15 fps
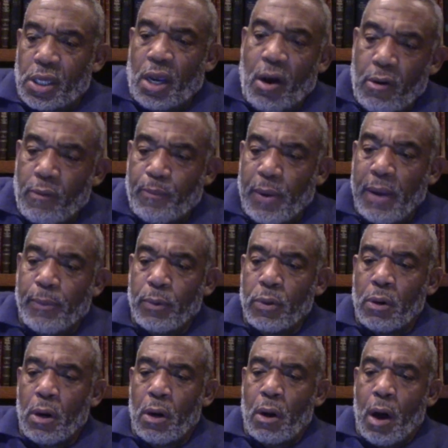tell
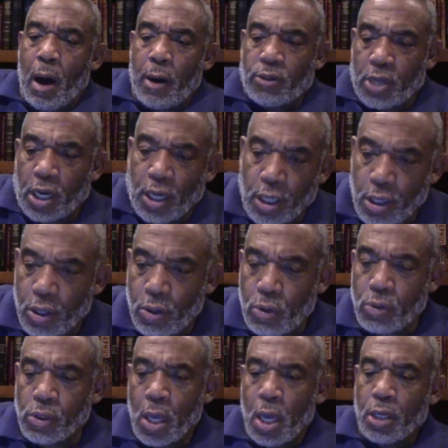people the good
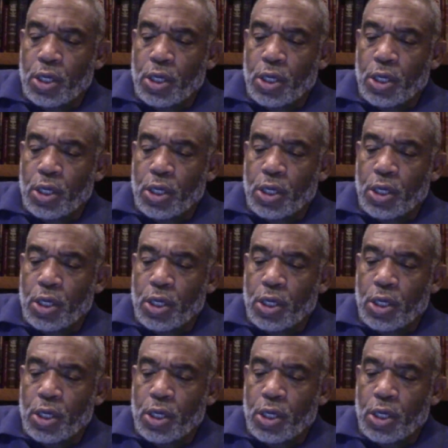news,